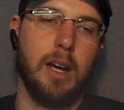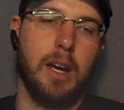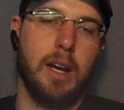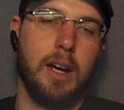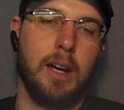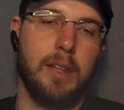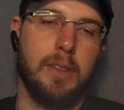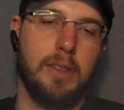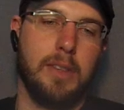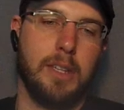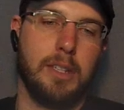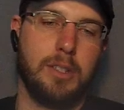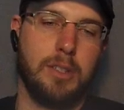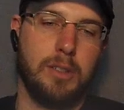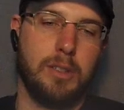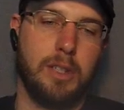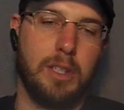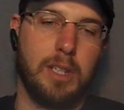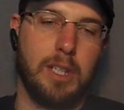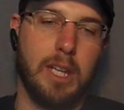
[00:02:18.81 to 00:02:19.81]
uh, that
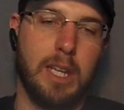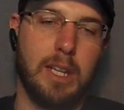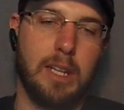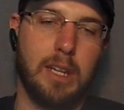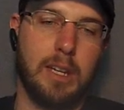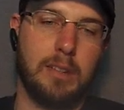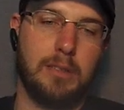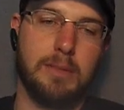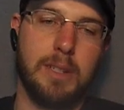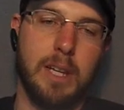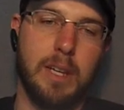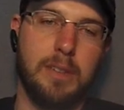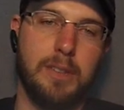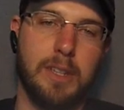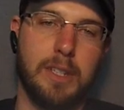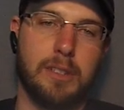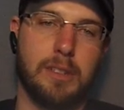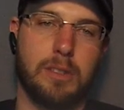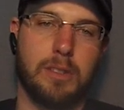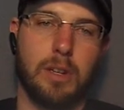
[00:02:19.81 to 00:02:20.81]
you could think of.
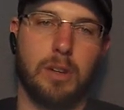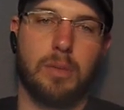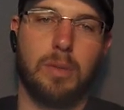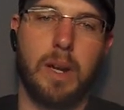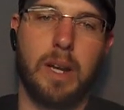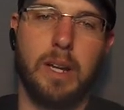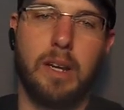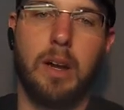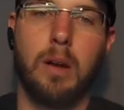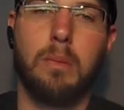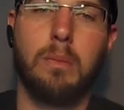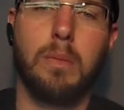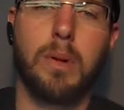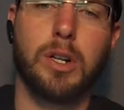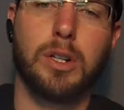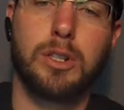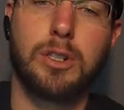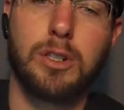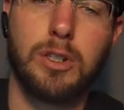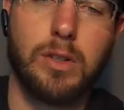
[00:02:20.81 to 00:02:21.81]
This is a great
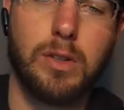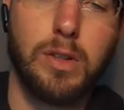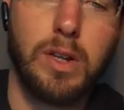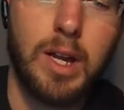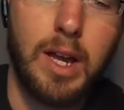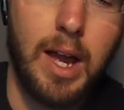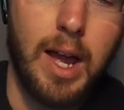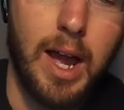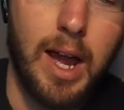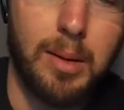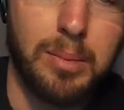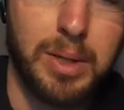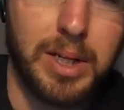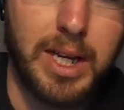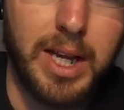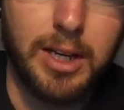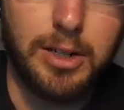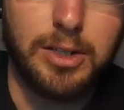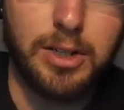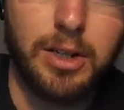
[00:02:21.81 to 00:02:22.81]
commercial
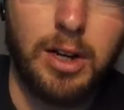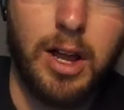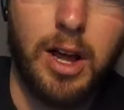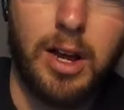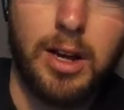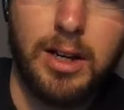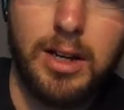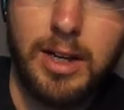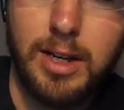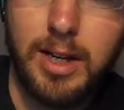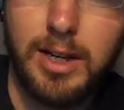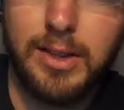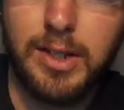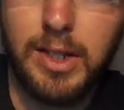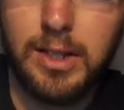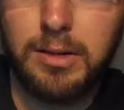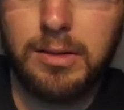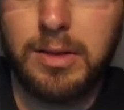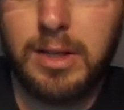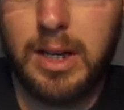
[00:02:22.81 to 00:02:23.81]
application lock. And
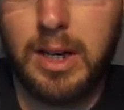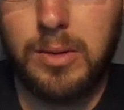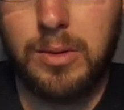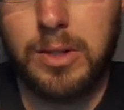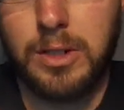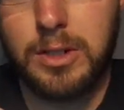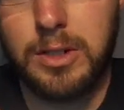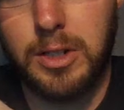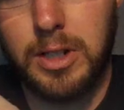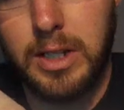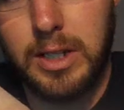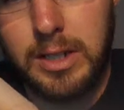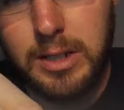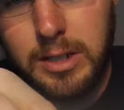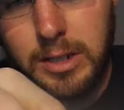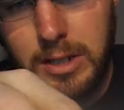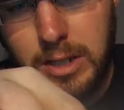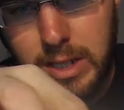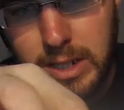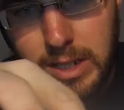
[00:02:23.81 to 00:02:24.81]
the other thing I want to show you
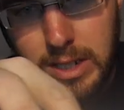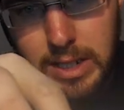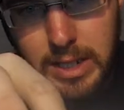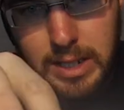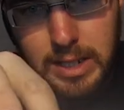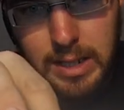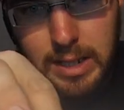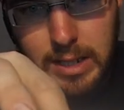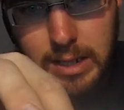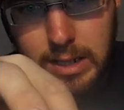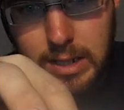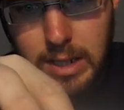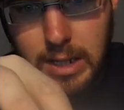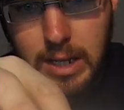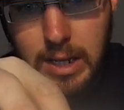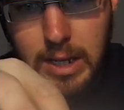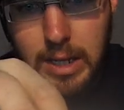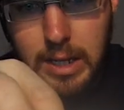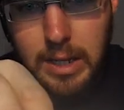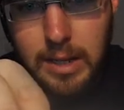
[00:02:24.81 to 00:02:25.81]
is you can see these
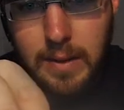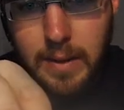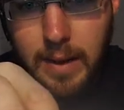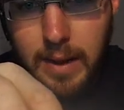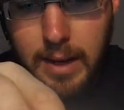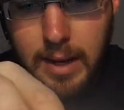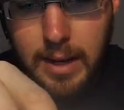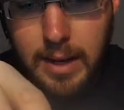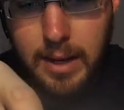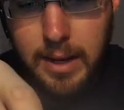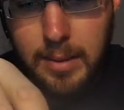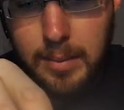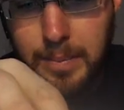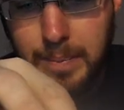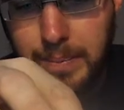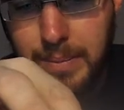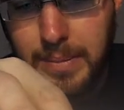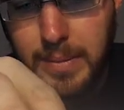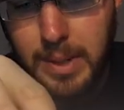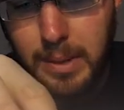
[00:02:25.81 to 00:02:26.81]
um,
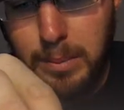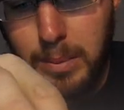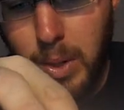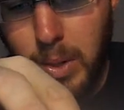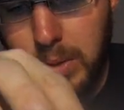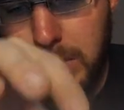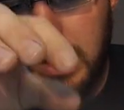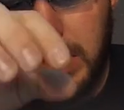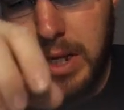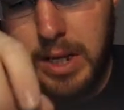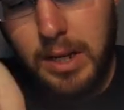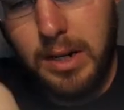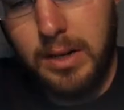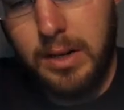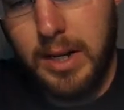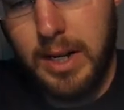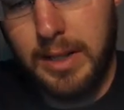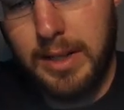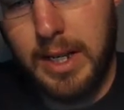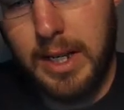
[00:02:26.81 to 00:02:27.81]
bolts
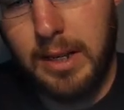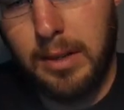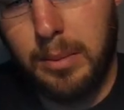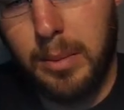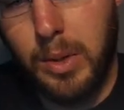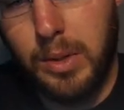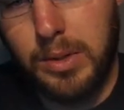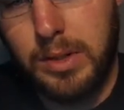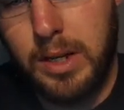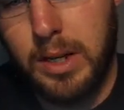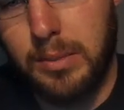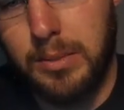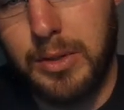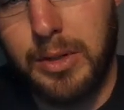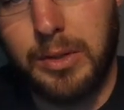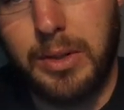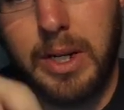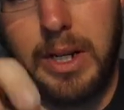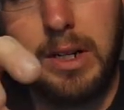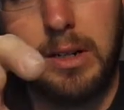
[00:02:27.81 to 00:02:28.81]
here, and then a bolt's come
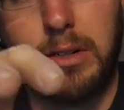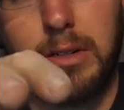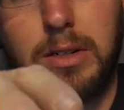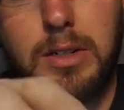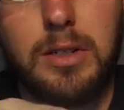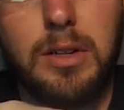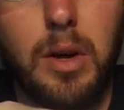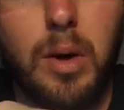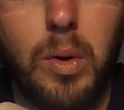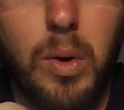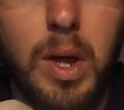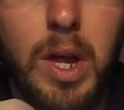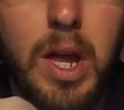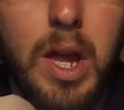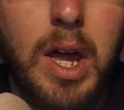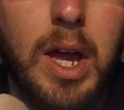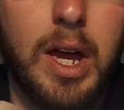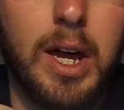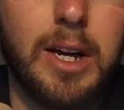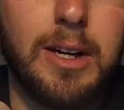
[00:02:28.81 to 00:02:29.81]
through here. So
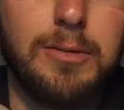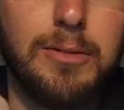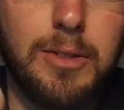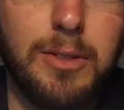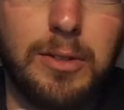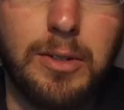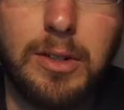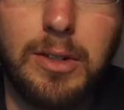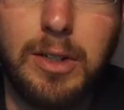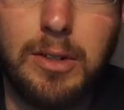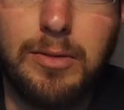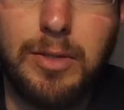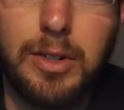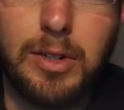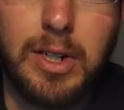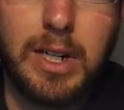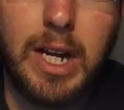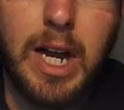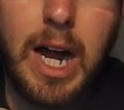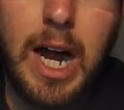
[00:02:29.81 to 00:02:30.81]
uh, if you if
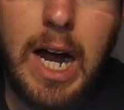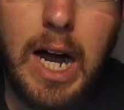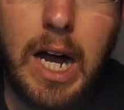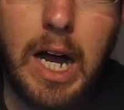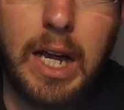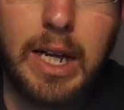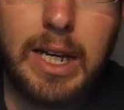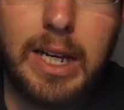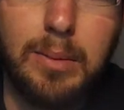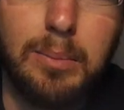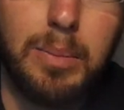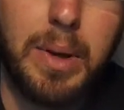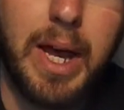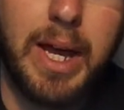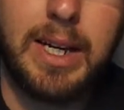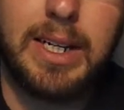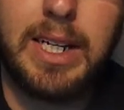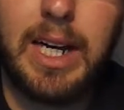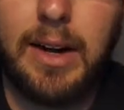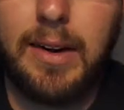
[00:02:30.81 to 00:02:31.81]
you're in a high
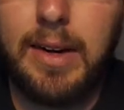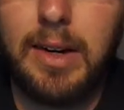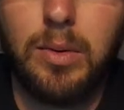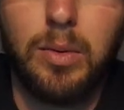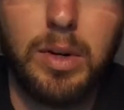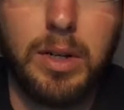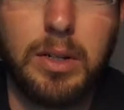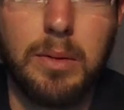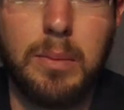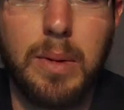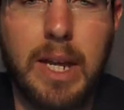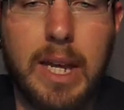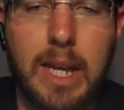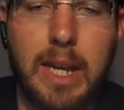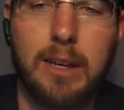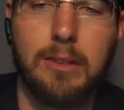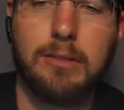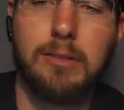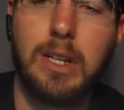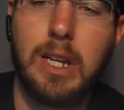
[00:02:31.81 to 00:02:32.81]
impact area where you may
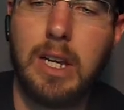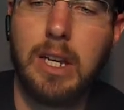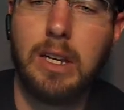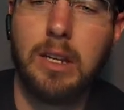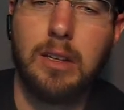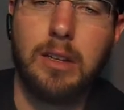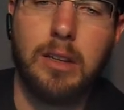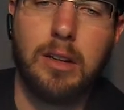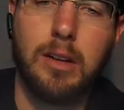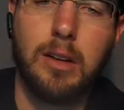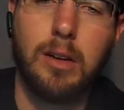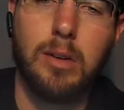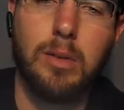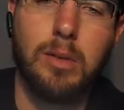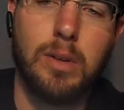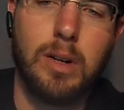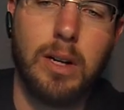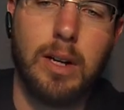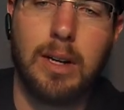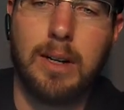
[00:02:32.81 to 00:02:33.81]
have, you
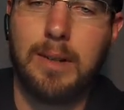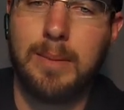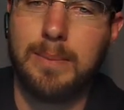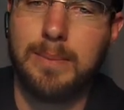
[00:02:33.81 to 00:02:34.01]
know, um,